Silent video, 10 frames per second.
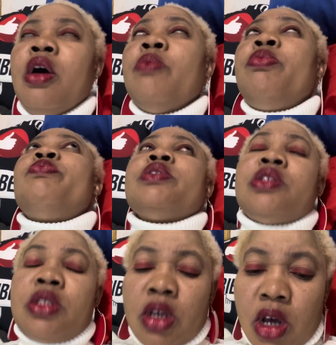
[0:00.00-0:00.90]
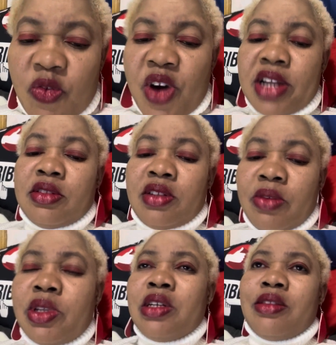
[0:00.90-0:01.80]
People still find
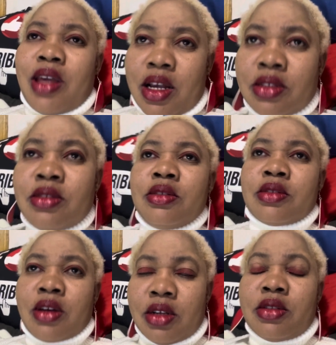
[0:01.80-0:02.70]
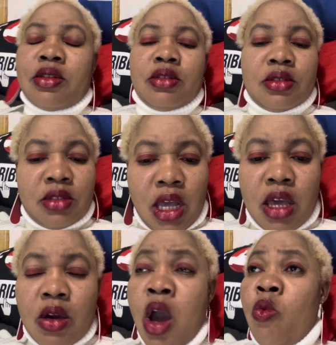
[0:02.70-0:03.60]
something nasty, disgusting to
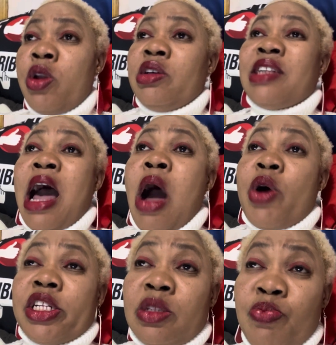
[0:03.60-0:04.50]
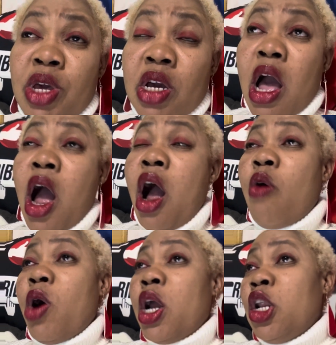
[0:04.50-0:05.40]
say. Whether it's how I speak,
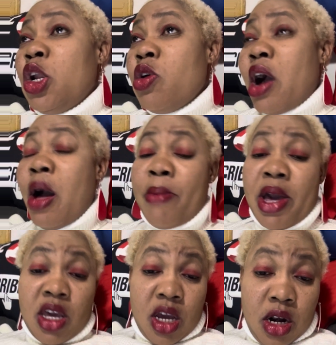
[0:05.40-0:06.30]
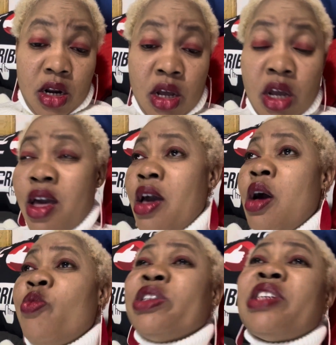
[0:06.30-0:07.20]
how I look, how my hair look.
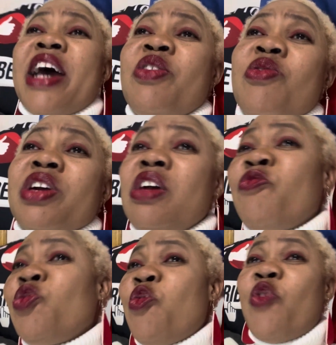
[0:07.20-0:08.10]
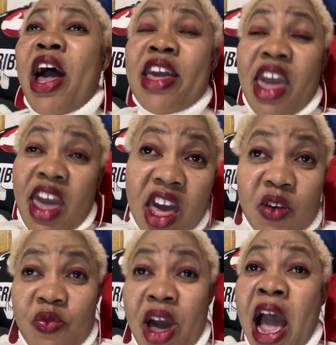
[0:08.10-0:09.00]
Which I don't give two fly
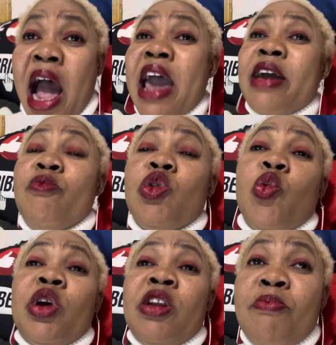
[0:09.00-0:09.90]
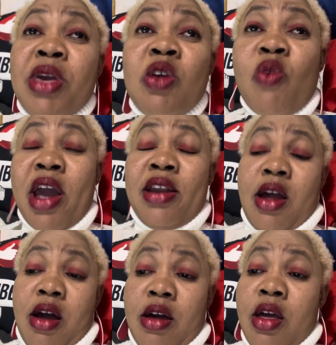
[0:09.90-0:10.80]
F. I am doing me right
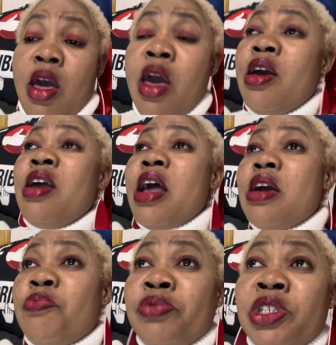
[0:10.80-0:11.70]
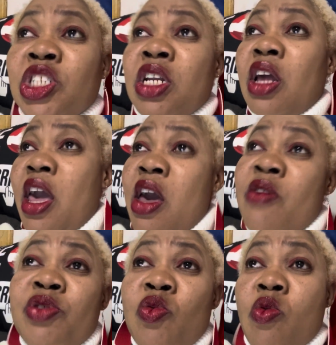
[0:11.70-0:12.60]
now. And I appreciate
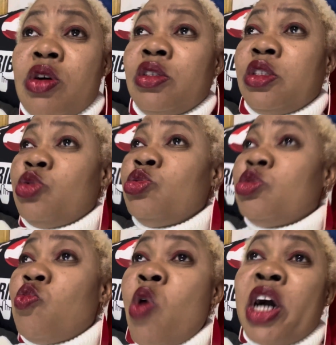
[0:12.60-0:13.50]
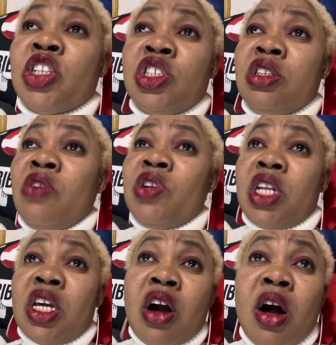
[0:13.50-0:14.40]
everyone who's watching, giving
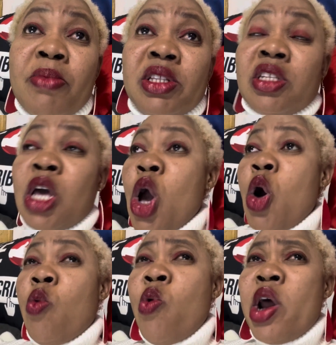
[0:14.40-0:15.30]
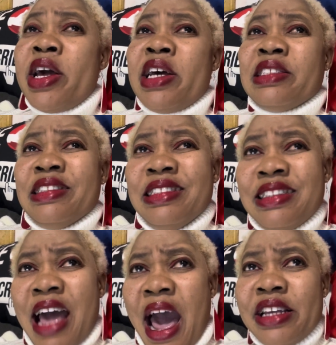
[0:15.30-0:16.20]
their comments. What is
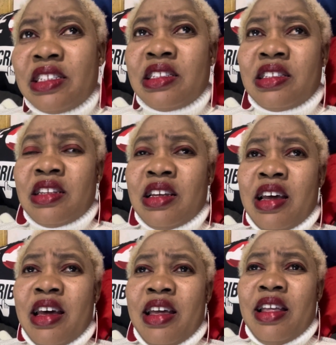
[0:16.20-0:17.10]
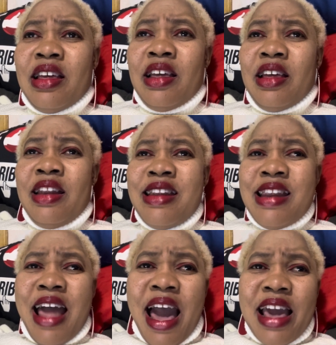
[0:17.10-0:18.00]
nicely
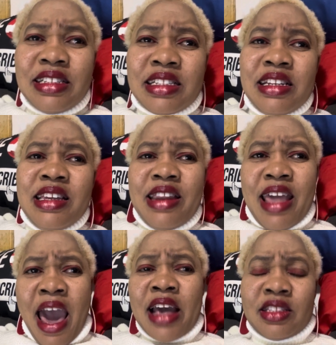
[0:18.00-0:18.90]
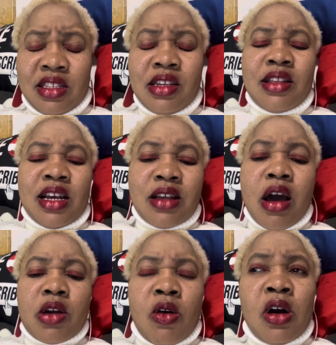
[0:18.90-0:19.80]
nasty, that's how
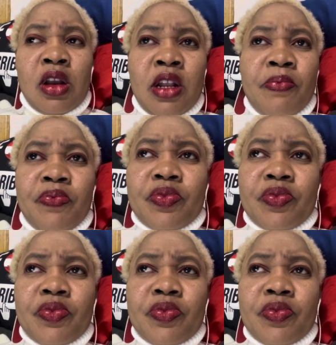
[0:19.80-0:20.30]
I call it.